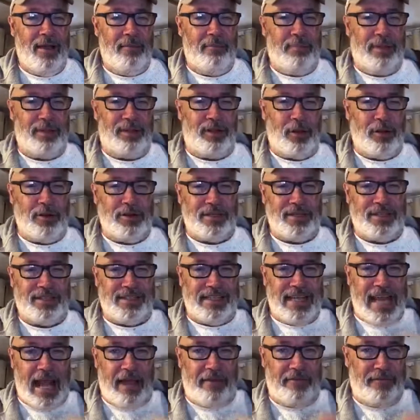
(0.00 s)
But there was a
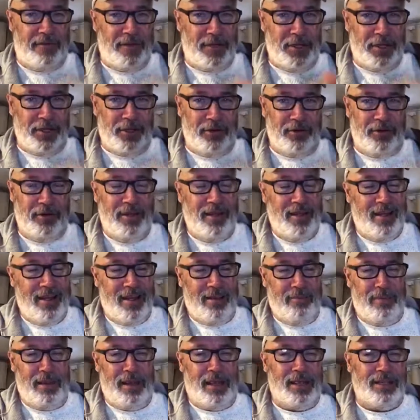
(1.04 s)
snafu
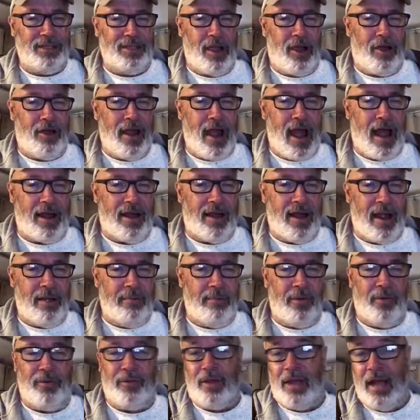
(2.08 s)
because Ariane and I
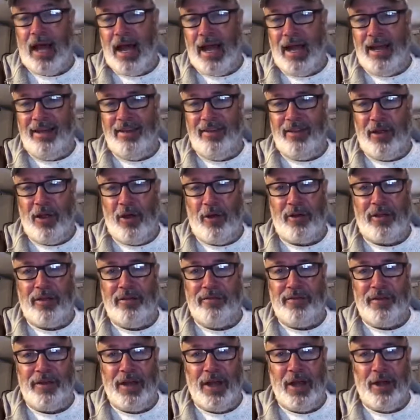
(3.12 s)
both guide in the
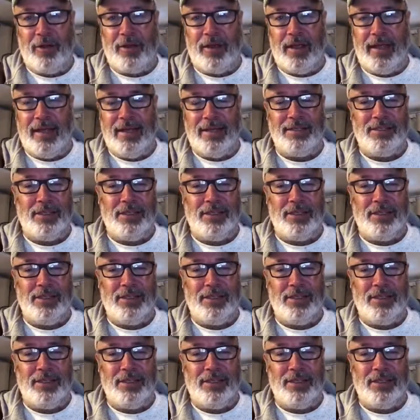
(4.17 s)
Okefenokee.